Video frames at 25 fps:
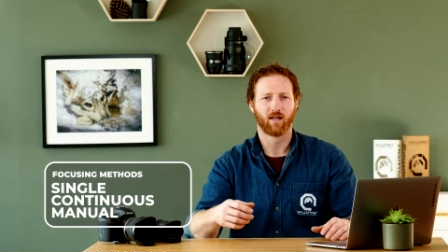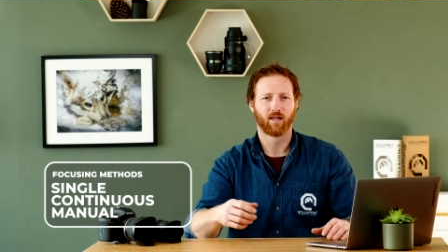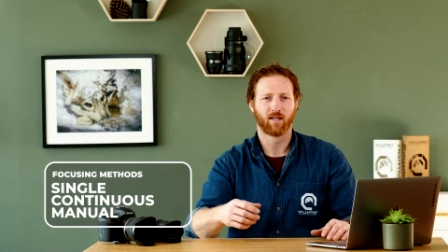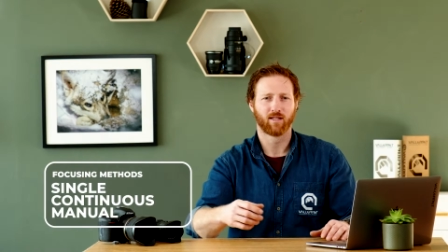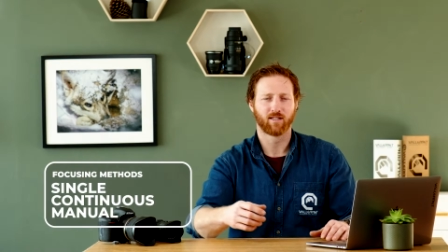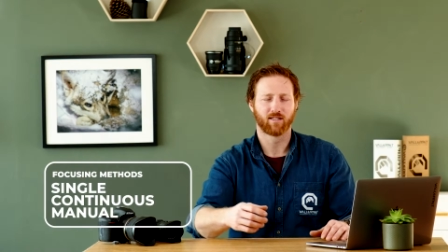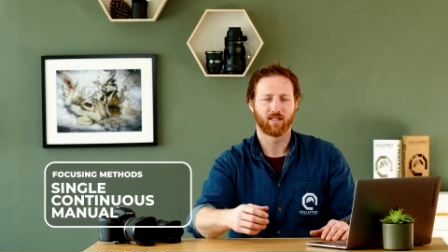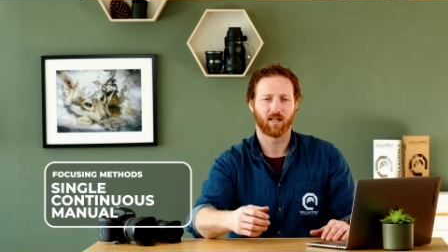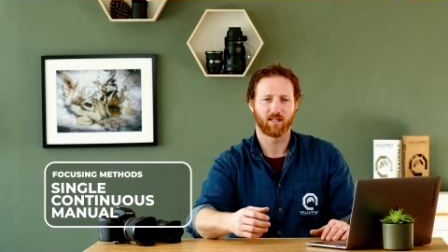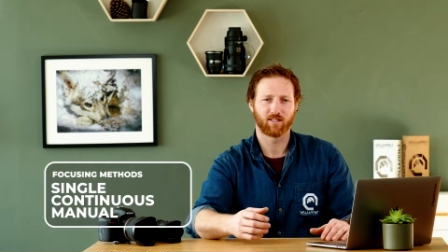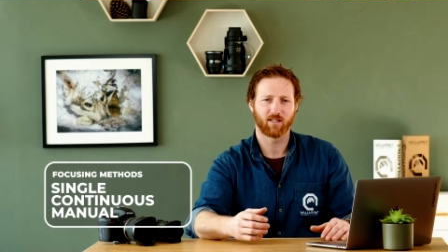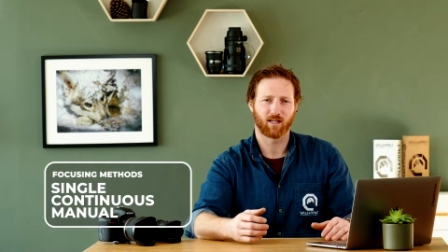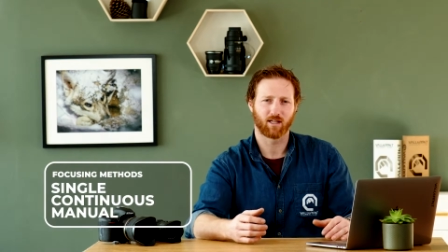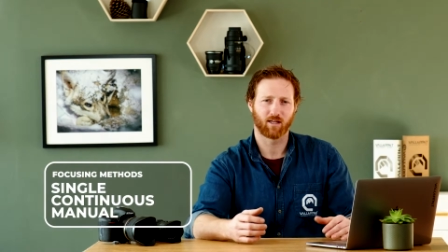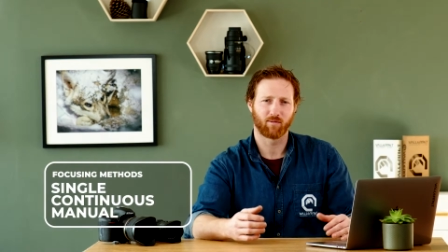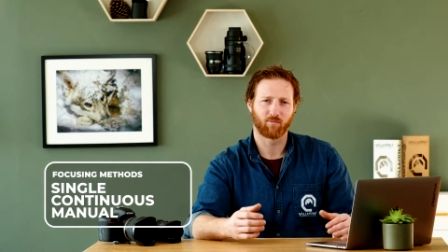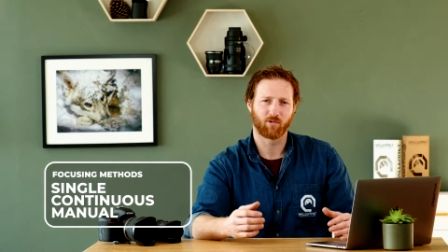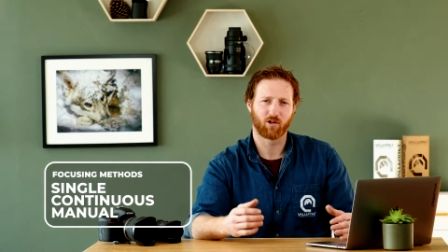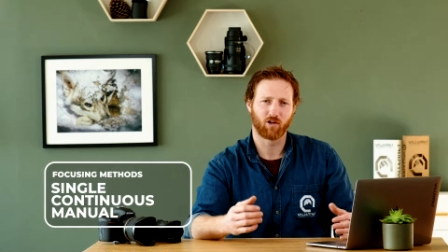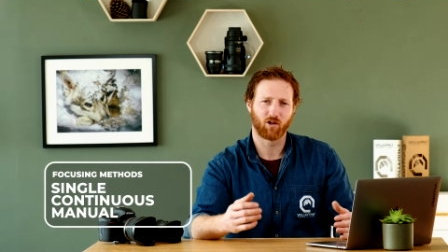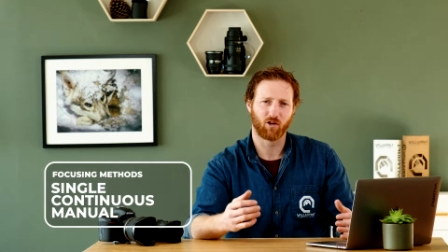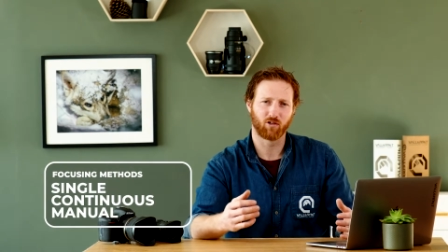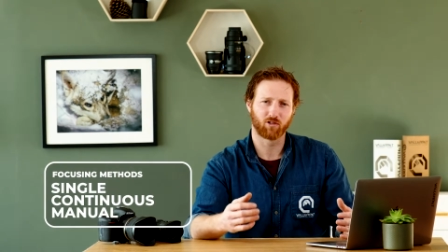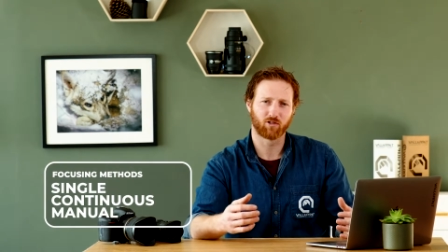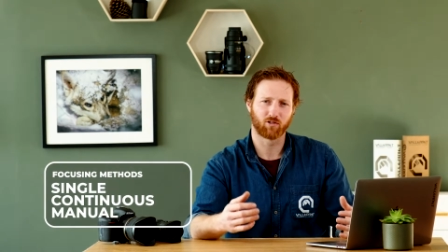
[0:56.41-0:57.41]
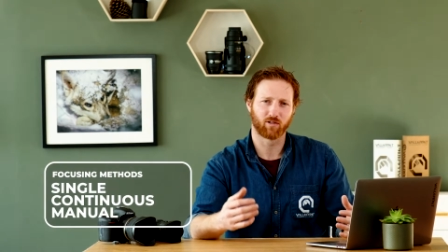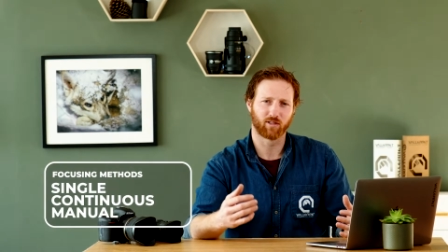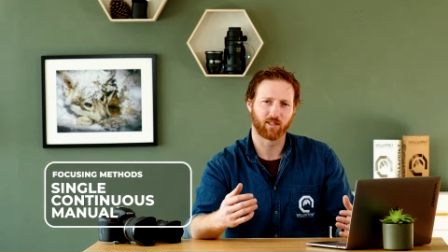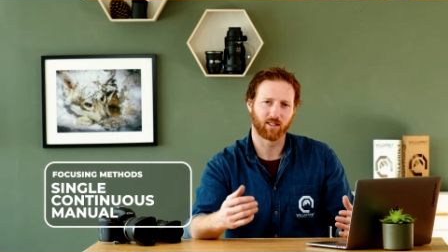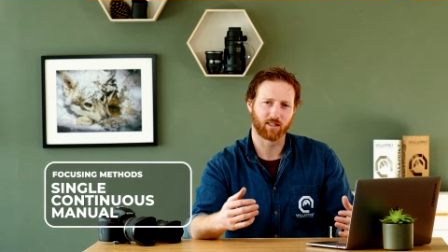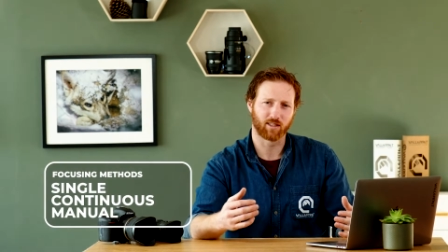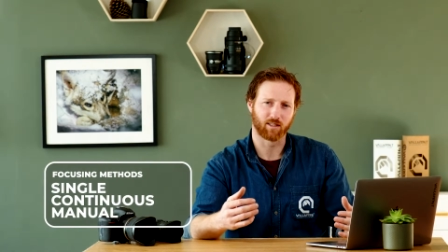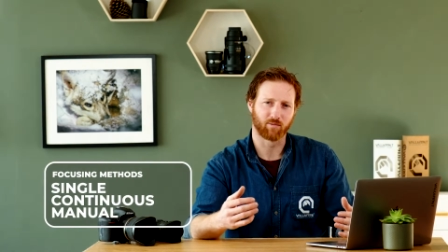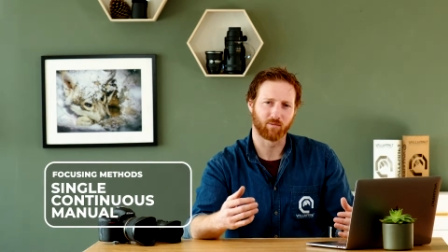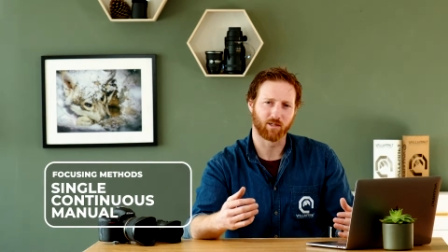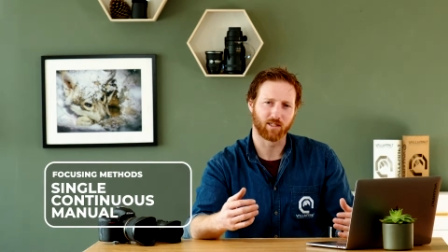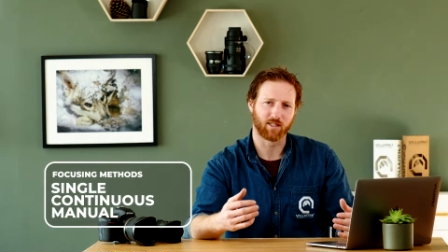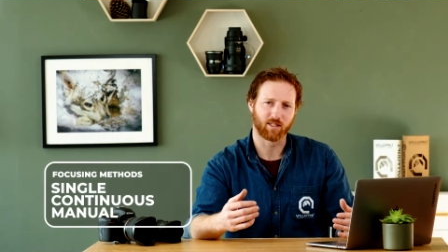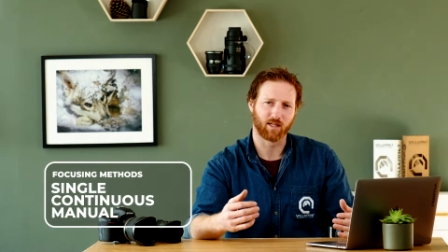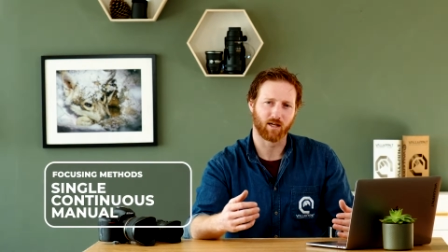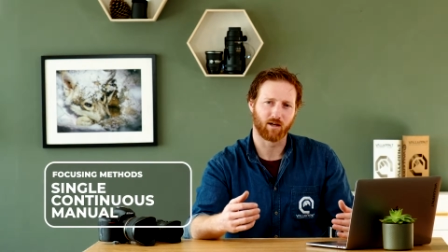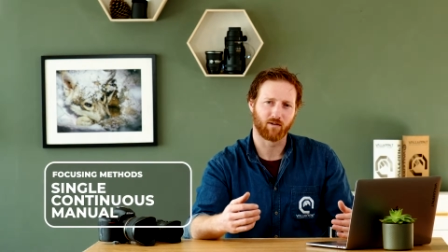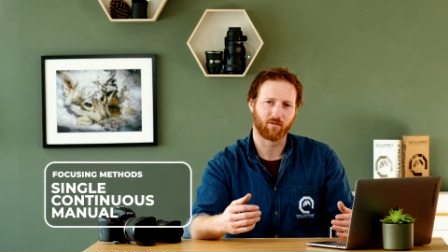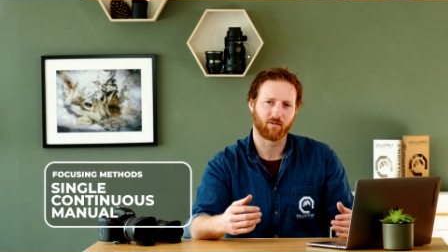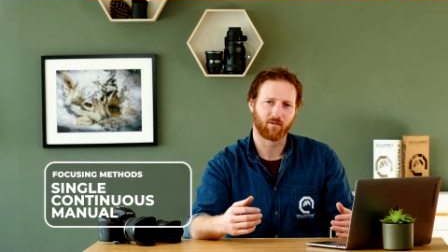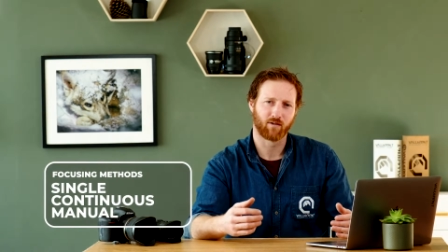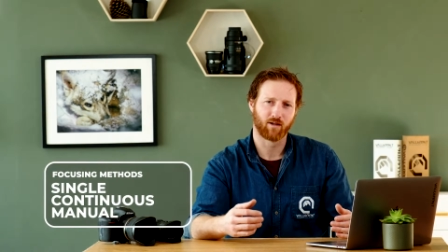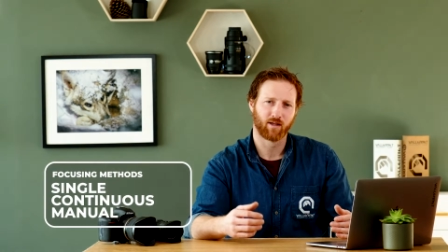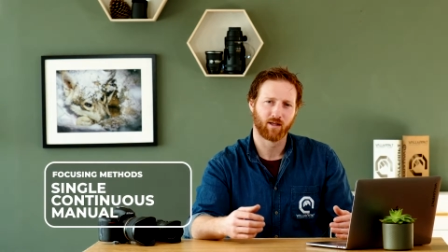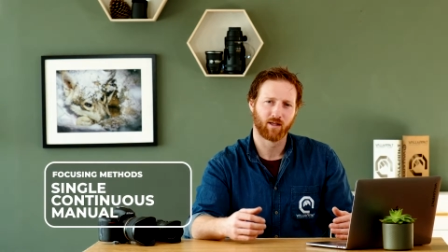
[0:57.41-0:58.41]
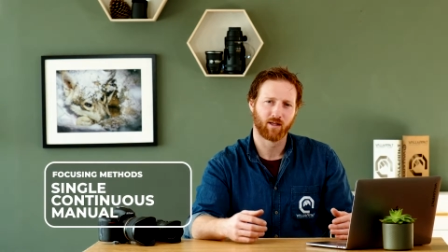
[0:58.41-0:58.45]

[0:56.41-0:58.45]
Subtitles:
It sounds like I'm contradicting myself.